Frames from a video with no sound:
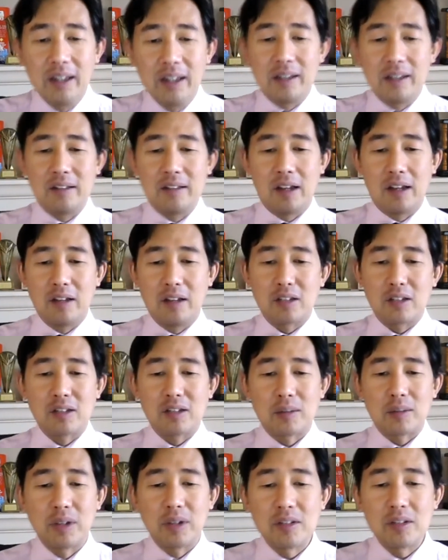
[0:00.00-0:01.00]
So
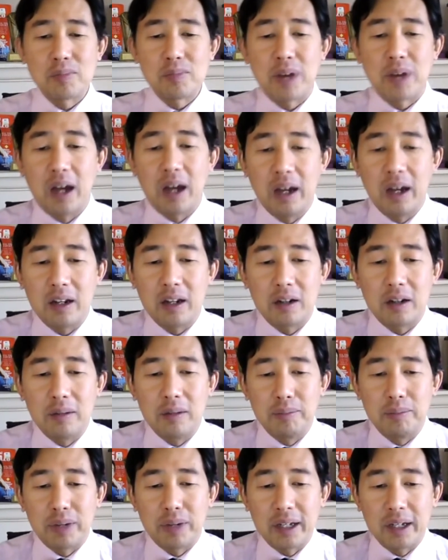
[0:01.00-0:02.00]
someone's buying
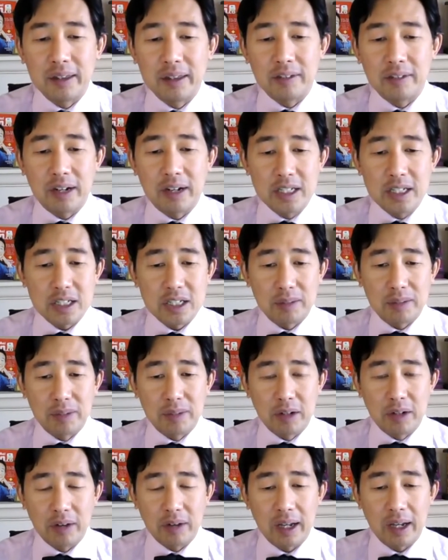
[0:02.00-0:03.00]
their
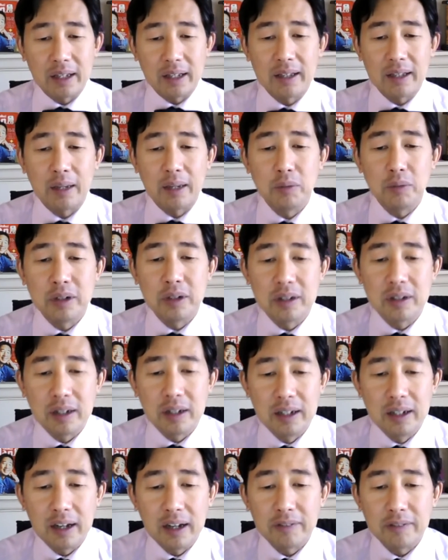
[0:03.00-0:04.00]
HMO and they would
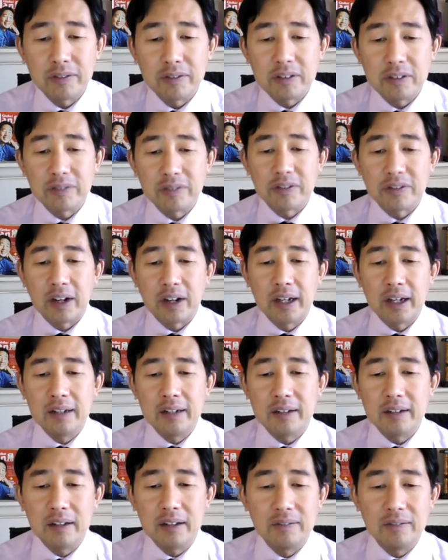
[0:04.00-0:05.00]
love to find
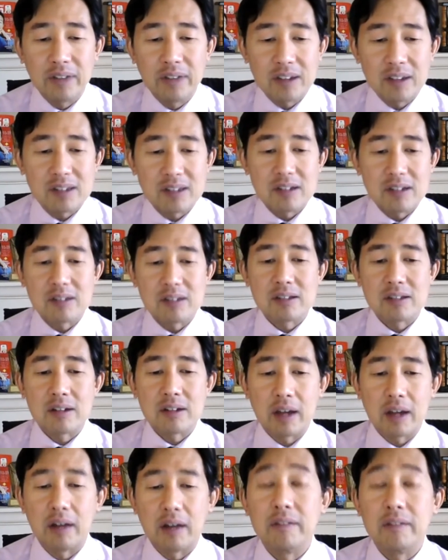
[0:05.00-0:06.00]
investors to
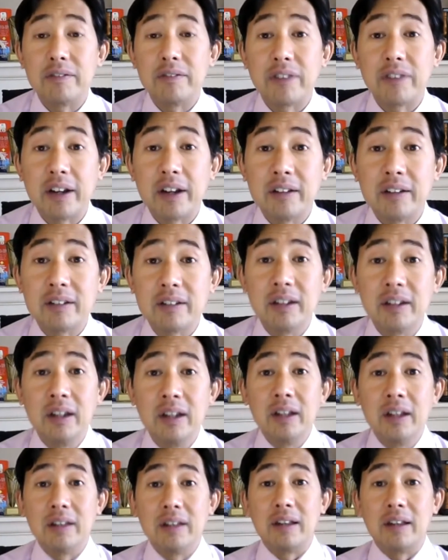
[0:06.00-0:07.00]
help fund
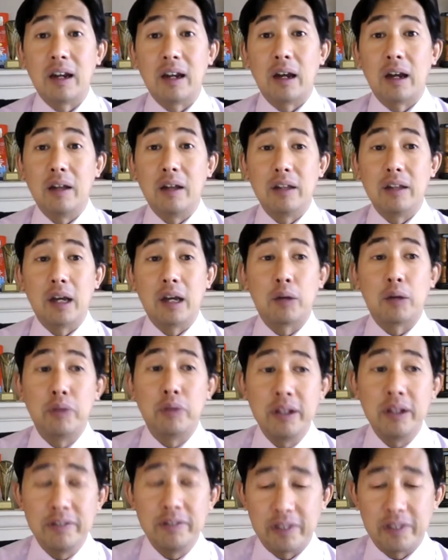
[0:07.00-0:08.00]
their
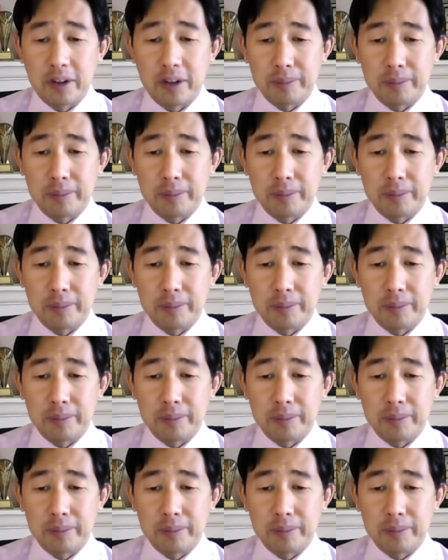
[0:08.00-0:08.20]
refurb.